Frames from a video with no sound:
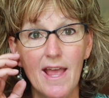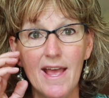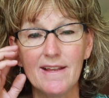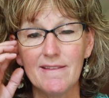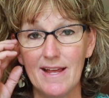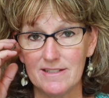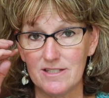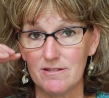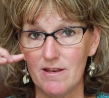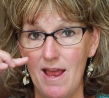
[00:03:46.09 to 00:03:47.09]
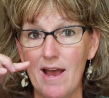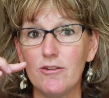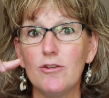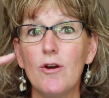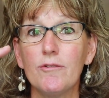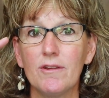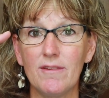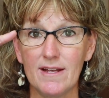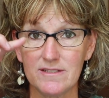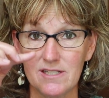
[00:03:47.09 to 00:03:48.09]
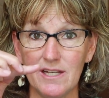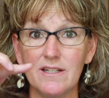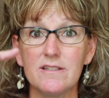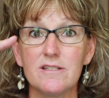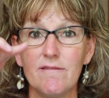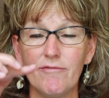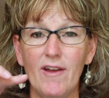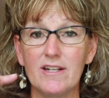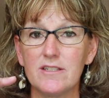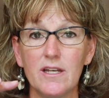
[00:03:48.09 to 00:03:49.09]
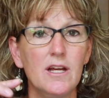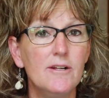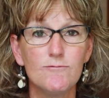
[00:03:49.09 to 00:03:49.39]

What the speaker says: and that's how you know that that skin is infected.